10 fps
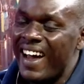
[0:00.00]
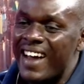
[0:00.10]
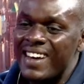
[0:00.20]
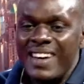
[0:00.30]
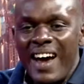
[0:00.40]

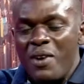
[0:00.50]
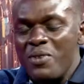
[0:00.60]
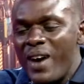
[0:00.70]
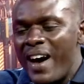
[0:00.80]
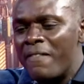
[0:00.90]
And now
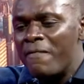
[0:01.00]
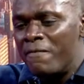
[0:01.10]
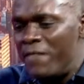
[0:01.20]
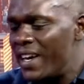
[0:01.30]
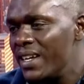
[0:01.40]
you are
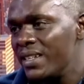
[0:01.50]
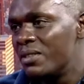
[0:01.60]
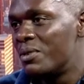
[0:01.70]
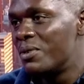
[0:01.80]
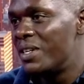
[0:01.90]
very
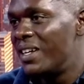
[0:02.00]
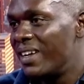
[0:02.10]
good.